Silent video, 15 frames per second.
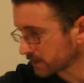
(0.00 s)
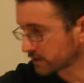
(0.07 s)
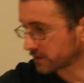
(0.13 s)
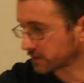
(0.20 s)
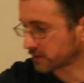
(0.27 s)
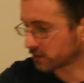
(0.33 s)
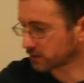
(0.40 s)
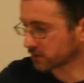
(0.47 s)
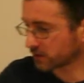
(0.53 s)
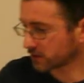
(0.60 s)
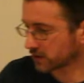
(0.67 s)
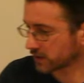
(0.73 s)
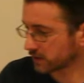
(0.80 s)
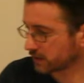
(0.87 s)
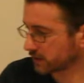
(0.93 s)
on the work
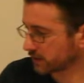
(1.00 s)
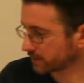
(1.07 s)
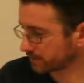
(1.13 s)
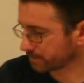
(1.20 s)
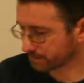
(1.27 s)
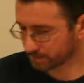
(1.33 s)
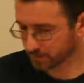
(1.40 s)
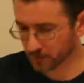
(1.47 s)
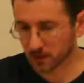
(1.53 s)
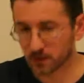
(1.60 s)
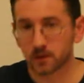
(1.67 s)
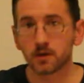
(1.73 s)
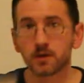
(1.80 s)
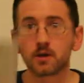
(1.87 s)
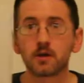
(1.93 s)
area.
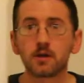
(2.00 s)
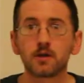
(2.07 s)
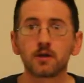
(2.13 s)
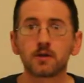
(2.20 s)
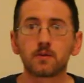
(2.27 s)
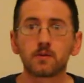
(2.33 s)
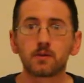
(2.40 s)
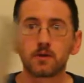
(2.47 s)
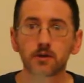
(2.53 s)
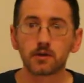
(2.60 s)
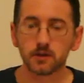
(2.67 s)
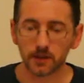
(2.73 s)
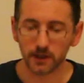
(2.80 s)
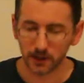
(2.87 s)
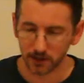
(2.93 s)
We're going
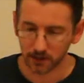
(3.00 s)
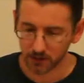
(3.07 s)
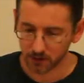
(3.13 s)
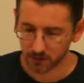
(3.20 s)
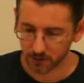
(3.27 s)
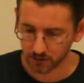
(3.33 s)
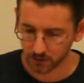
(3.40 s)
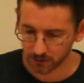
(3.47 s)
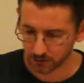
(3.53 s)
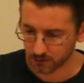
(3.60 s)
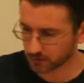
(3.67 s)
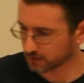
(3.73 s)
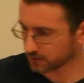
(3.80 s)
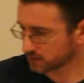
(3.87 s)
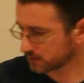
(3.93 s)
to take our
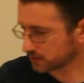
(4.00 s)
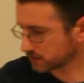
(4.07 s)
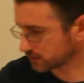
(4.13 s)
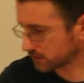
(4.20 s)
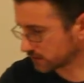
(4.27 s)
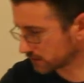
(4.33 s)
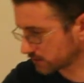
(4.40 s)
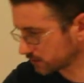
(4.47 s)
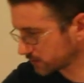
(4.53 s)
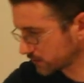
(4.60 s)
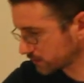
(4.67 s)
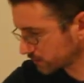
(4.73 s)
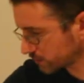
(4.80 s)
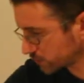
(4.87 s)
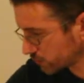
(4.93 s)

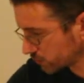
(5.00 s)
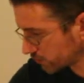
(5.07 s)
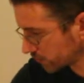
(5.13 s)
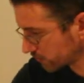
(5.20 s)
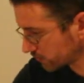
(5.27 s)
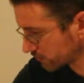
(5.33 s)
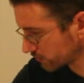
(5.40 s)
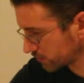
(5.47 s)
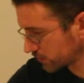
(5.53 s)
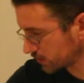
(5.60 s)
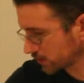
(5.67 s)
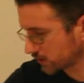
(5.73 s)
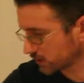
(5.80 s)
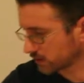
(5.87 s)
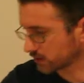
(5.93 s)
aluminum ruler
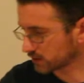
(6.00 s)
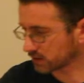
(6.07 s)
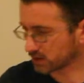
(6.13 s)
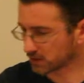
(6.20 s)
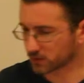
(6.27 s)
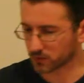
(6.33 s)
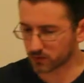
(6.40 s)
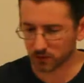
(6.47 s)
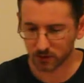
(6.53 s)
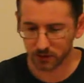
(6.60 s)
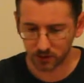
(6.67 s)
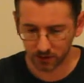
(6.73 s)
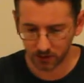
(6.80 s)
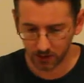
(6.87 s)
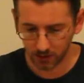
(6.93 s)
and we're
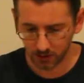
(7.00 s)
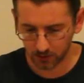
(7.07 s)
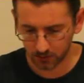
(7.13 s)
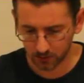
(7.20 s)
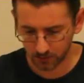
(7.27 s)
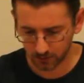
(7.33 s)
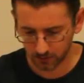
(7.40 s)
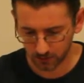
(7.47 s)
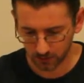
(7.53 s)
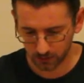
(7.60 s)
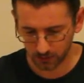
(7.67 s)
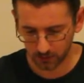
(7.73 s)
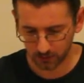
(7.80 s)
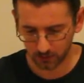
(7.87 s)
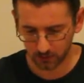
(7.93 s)
going to take
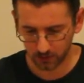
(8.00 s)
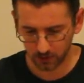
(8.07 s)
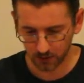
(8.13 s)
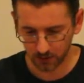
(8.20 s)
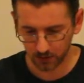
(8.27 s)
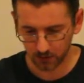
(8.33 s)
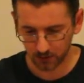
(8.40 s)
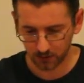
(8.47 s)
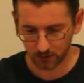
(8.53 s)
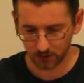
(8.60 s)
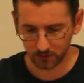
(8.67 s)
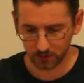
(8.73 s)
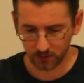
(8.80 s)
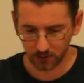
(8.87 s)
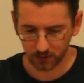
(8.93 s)
our
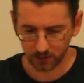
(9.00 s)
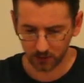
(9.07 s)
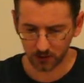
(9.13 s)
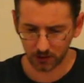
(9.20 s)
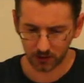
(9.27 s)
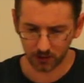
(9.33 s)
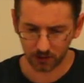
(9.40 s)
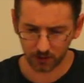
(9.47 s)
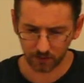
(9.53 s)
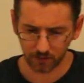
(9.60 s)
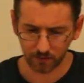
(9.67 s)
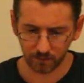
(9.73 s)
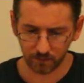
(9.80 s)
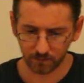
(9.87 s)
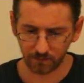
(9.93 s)
utility
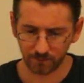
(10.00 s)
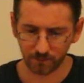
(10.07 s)
knife,